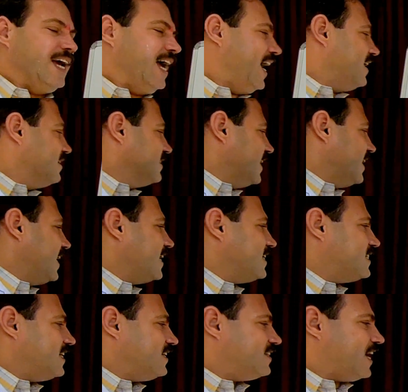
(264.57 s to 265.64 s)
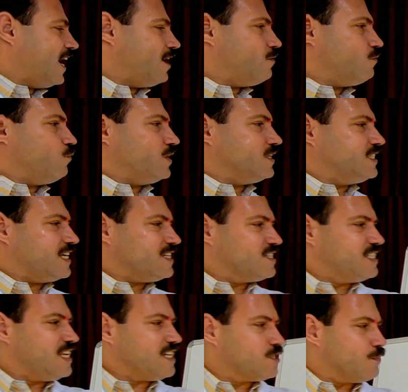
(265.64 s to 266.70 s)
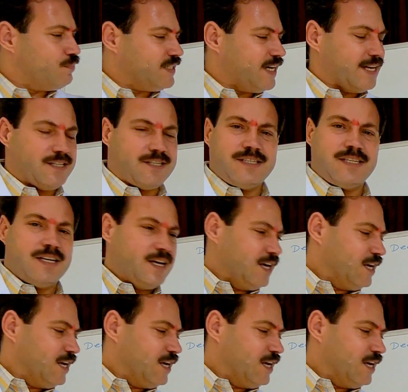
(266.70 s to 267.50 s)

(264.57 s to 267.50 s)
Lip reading: and realizing that with just 6 breaths,